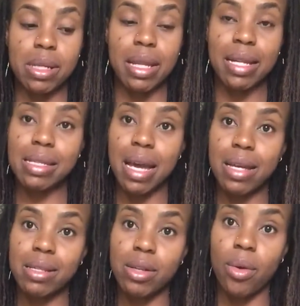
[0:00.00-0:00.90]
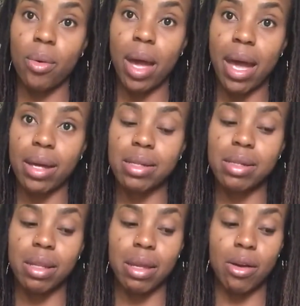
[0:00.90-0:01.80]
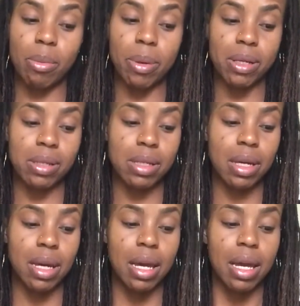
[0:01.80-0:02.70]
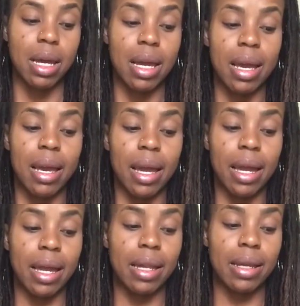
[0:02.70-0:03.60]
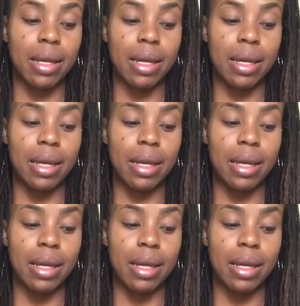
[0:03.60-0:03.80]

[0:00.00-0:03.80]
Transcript: and that's S-O-X Therapist. And